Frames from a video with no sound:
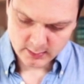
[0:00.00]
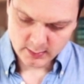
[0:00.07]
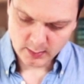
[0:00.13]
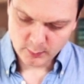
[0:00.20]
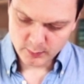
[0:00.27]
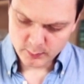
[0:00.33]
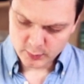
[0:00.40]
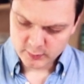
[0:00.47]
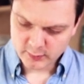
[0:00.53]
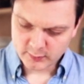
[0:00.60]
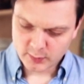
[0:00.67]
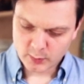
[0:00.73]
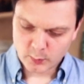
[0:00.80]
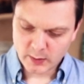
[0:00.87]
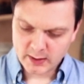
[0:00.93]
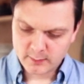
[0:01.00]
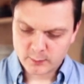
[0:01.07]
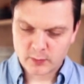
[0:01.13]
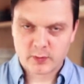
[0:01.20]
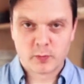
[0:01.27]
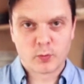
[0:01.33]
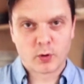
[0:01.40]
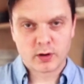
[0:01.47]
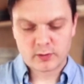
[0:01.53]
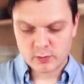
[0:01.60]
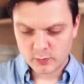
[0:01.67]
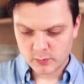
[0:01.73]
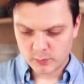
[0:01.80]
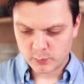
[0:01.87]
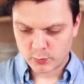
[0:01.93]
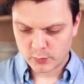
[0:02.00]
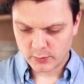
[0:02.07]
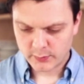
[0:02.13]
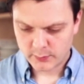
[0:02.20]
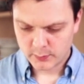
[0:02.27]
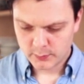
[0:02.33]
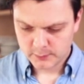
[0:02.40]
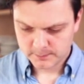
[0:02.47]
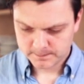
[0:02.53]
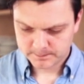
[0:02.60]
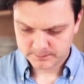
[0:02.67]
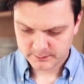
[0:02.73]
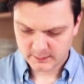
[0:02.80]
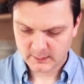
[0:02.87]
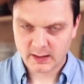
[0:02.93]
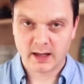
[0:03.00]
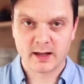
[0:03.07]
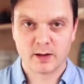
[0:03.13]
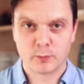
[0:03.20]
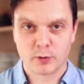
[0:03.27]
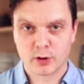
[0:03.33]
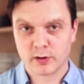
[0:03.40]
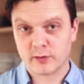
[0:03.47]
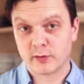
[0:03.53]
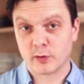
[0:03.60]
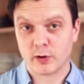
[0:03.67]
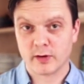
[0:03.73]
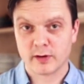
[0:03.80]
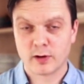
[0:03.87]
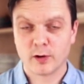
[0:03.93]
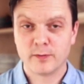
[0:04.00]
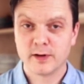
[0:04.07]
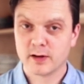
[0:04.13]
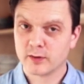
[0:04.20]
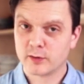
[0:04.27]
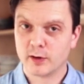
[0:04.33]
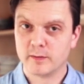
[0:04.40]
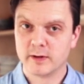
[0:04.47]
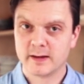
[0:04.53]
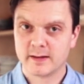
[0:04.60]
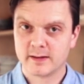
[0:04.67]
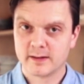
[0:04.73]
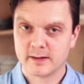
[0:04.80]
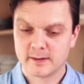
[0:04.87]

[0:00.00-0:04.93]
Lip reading: Now we're just gonna wait for the water to pour through, and then we're gonna stir the coffee and serve it.